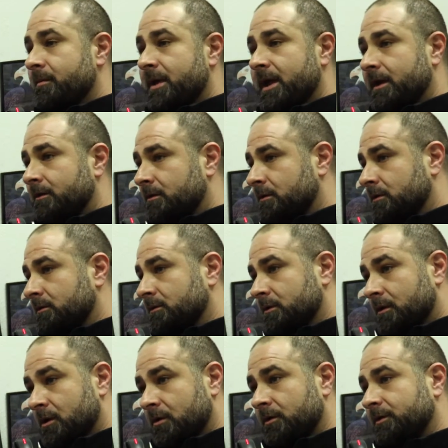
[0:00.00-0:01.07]
demand or
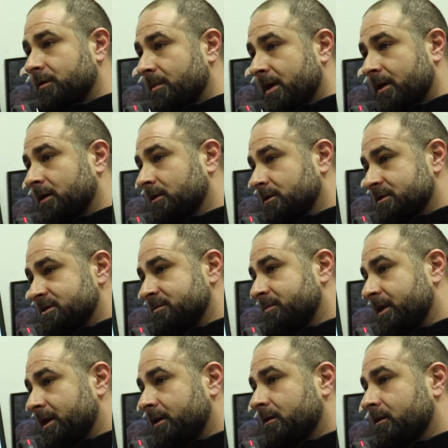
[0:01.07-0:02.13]
the current demand on the
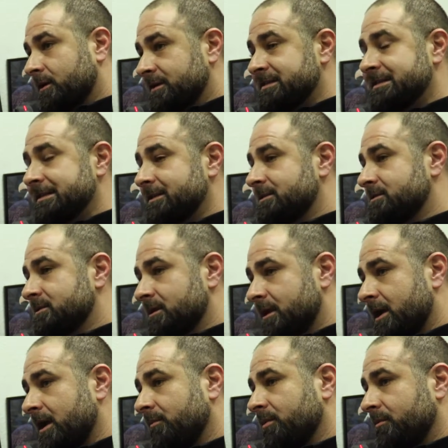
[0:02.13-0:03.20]
speaker exceeds the
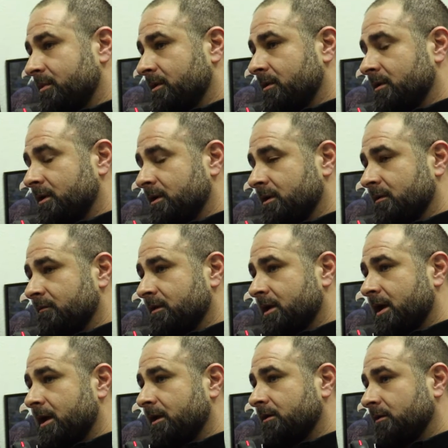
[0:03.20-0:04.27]
capability of
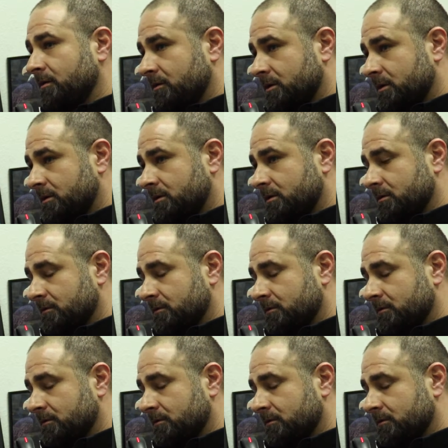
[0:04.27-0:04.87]
the head unit.